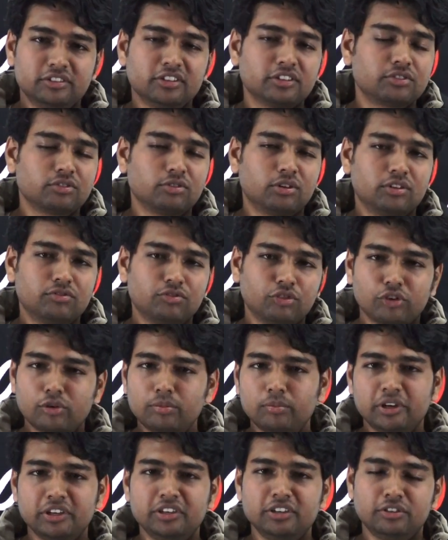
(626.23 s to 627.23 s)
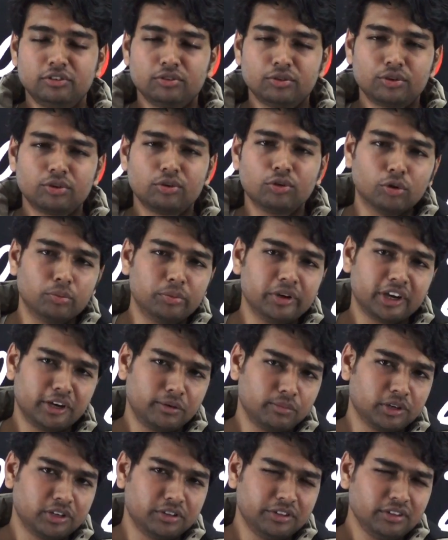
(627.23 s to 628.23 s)
just not for money. Don't go
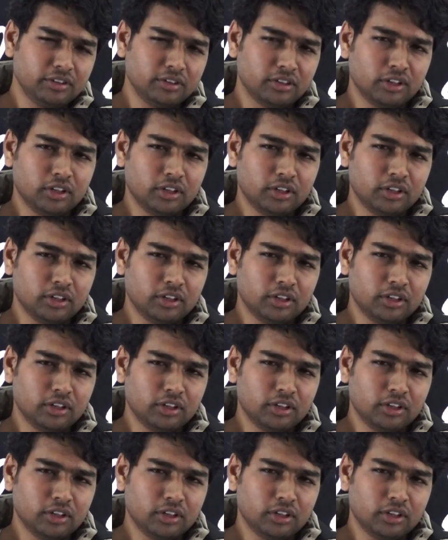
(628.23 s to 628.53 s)
behind money.